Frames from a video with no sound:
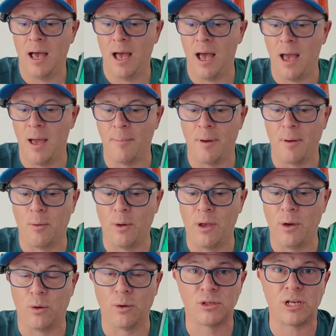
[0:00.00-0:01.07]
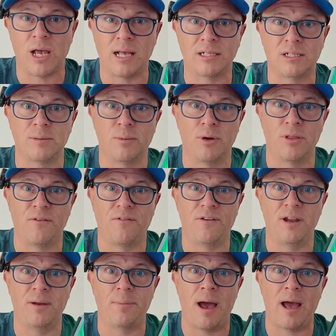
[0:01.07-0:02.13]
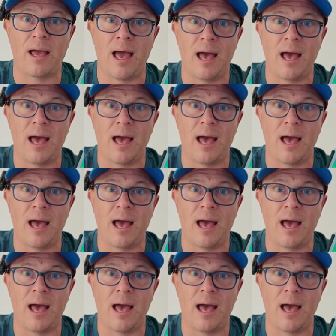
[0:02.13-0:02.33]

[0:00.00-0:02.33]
We also had some other feedback,